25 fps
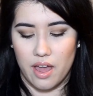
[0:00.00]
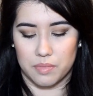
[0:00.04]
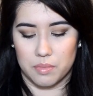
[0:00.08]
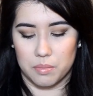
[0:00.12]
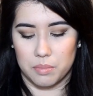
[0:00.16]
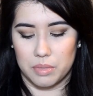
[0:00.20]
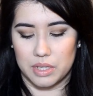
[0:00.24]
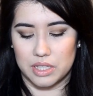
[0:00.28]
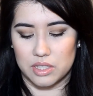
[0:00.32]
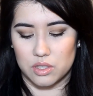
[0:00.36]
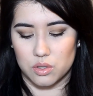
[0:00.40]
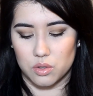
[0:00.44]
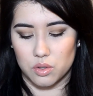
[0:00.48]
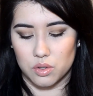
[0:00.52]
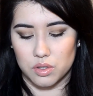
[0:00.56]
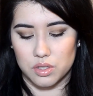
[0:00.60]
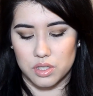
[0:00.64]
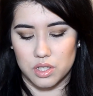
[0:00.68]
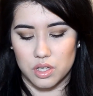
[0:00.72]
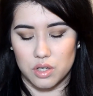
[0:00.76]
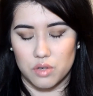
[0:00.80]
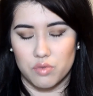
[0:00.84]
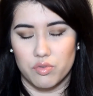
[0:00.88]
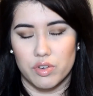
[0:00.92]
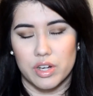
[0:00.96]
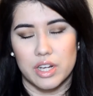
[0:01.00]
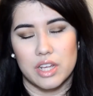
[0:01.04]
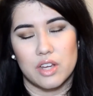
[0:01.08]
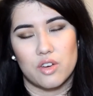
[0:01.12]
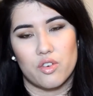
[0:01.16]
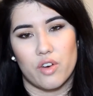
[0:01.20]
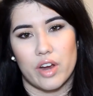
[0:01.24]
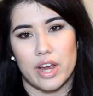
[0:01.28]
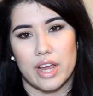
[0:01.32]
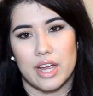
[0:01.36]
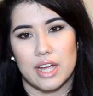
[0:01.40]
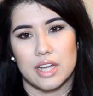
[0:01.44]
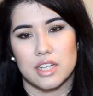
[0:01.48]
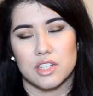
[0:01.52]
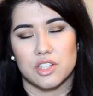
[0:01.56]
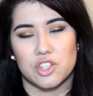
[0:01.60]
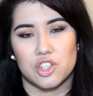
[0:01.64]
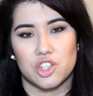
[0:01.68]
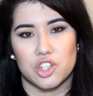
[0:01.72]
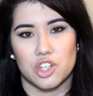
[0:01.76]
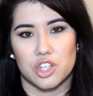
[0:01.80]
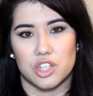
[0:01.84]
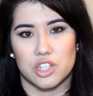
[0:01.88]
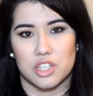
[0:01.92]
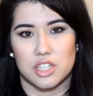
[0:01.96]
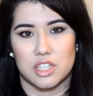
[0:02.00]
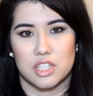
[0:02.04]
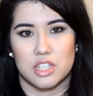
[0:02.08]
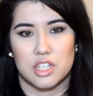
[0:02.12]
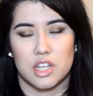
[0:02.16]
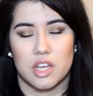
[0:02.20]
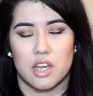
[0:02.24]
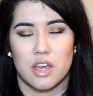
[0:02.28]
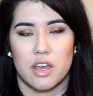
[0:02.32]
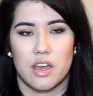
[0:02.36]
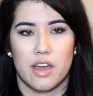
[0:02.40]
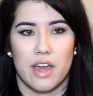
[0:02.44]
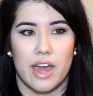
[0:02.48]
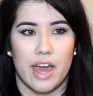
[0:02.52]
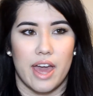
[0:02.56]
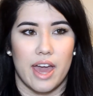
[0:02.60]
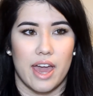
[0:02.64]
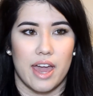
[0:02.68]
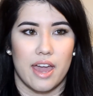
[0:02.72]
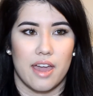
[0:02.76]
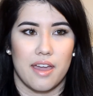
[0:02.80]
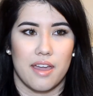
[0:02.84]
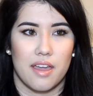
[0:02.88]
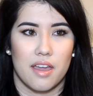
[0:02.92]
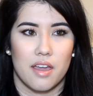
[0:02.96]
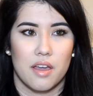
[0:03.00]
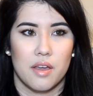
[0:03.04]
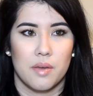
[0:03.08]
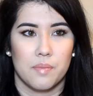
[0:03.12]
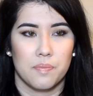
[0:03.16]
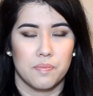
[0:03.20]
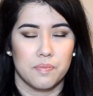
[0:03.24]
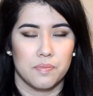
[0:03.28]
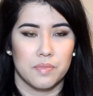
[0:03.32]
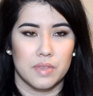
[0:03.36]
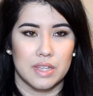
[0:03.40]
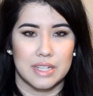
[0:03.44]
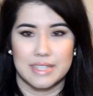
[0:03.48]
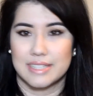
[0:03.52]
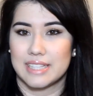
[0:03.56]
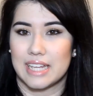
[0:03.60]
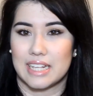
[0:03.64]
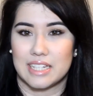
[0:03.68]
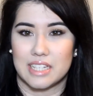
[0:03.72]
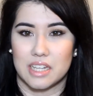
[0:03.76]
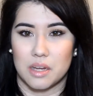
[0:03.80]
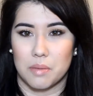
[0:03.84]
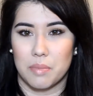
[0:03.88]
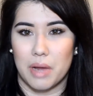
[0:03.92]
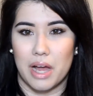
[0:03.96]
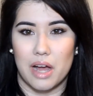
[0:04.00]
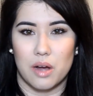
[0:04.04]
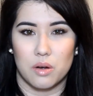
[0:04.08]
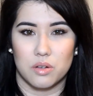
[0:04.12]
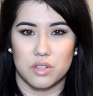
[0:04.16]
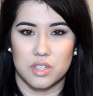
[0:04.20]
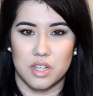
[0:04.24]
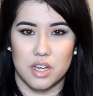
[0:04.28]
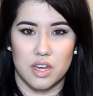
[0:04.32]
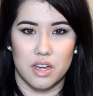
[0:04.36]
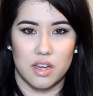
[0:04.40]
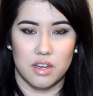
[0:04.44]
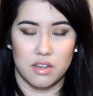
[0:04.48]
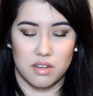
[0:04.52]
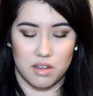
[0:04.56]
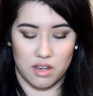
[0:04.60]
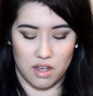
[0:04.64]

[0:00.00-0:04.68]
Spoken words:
But it's also really great as just a setting powder.